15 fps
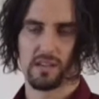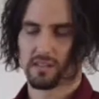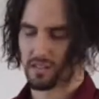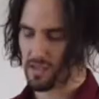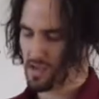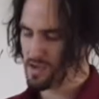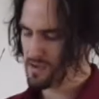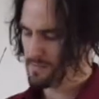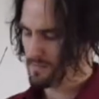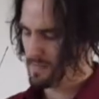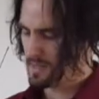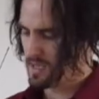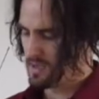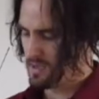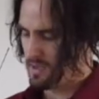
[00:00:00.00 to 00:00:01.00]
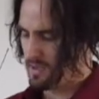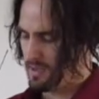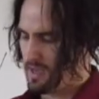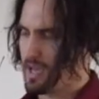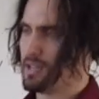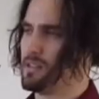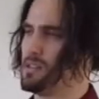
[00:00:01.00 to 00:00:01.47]
the car.
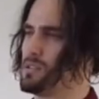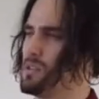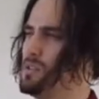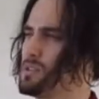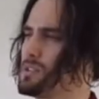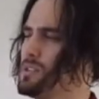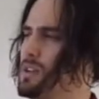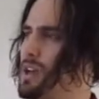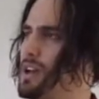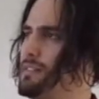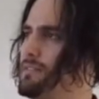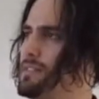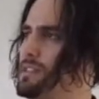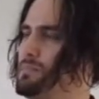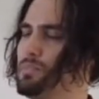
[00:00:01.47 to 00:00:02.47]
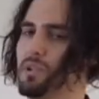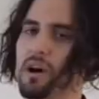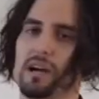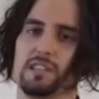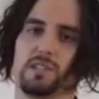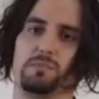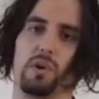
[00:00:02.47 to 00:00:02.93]
And these also have the
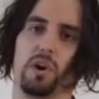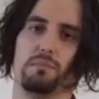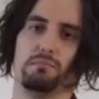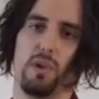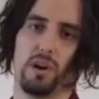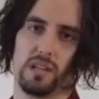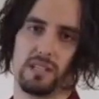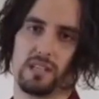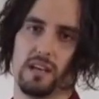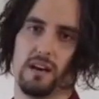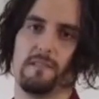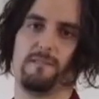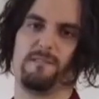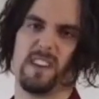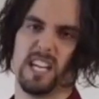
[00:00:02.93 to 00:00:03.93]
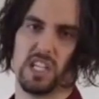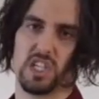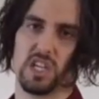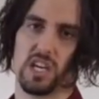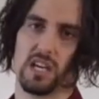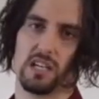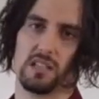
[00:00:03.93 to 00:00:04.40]
blind spot monitor
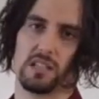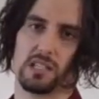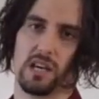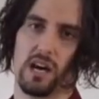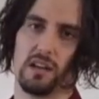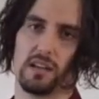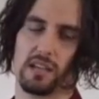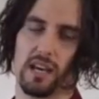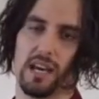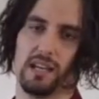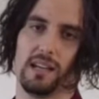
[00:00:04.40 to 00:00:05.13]
feature inside, okay?